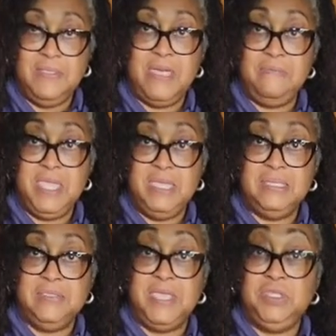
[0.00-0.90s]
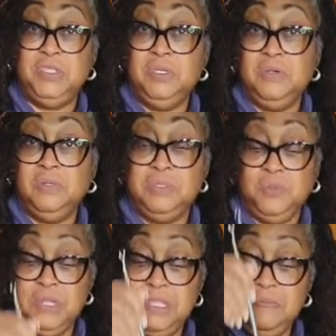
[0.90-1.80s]
That means that sugar
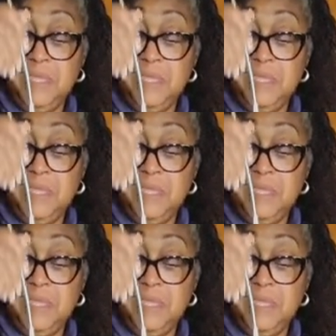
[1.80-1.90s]
is really